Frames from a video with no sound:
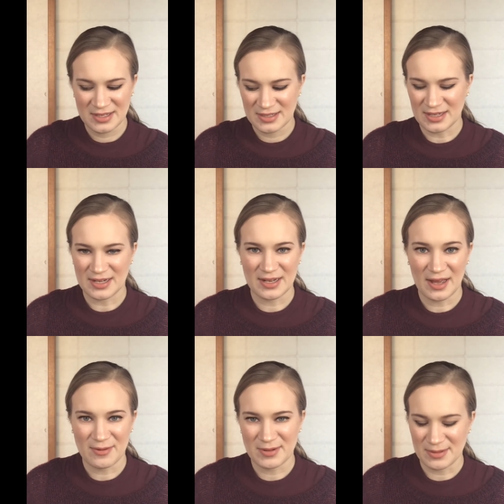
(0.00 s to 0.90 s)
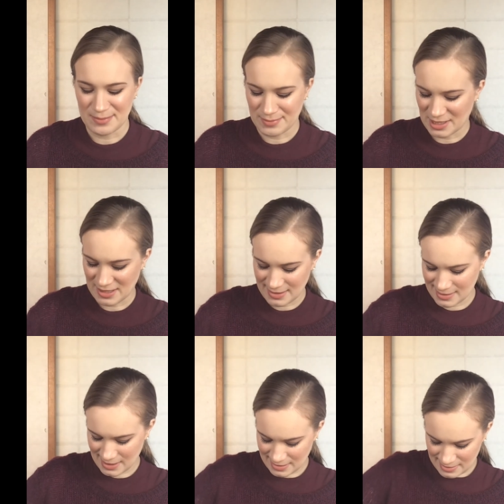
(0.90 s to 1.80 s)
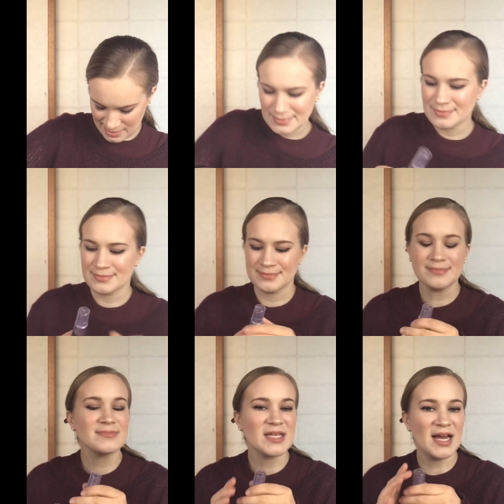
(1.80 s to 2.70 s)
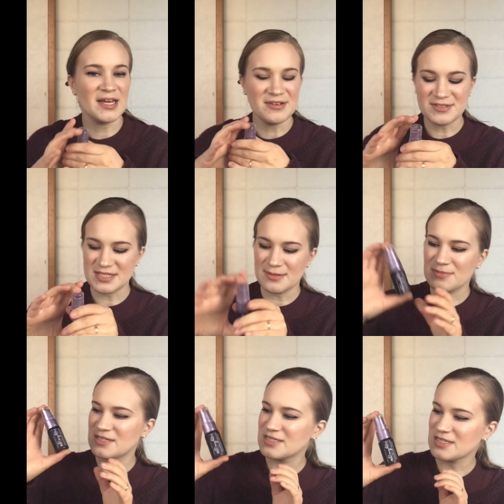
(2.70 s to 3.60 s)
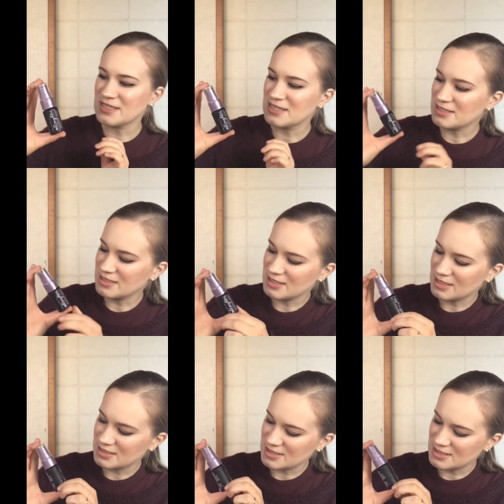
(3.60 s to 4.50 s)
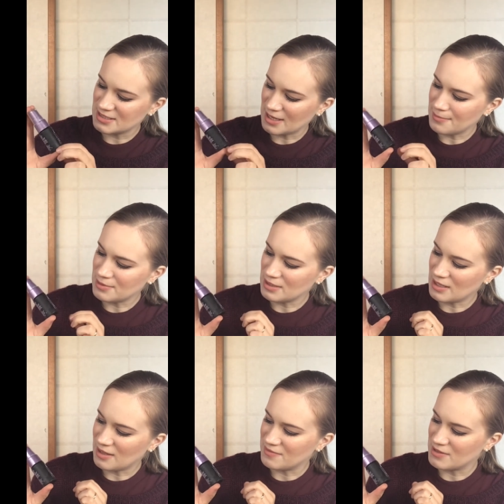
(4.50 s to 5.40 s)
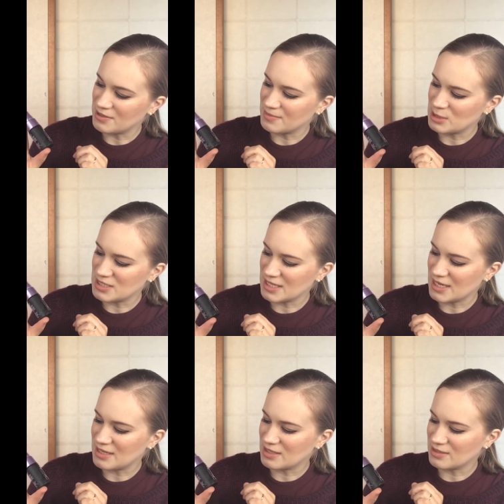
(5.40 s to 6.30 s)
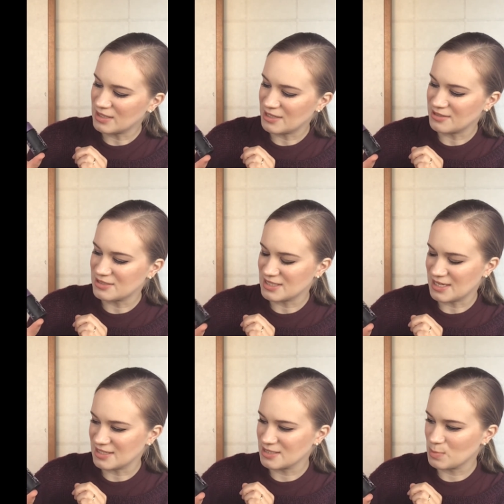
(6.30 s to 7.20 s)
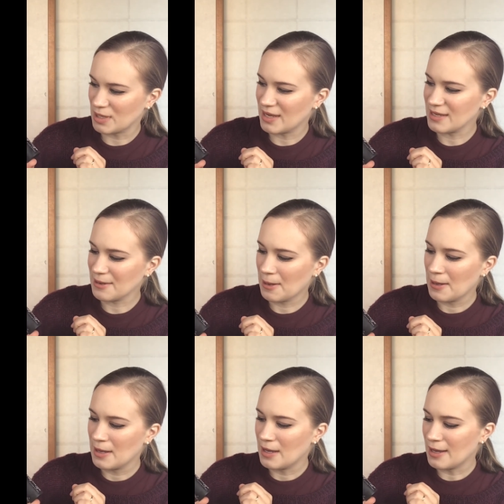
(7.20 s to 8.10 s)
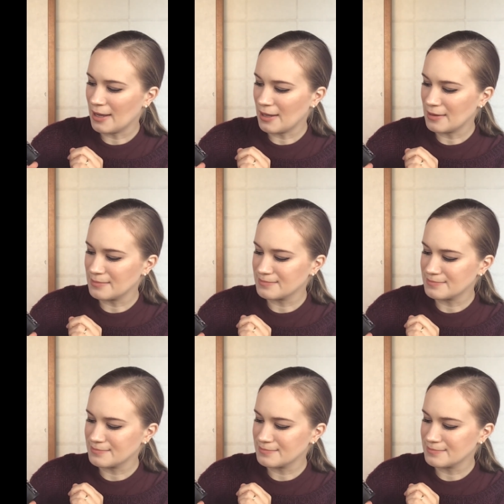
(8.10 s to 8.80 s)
yeah, I wouldn't buy that again. I used up this little sample of the Urban Decay All Nighter Setting Spray. Yeah,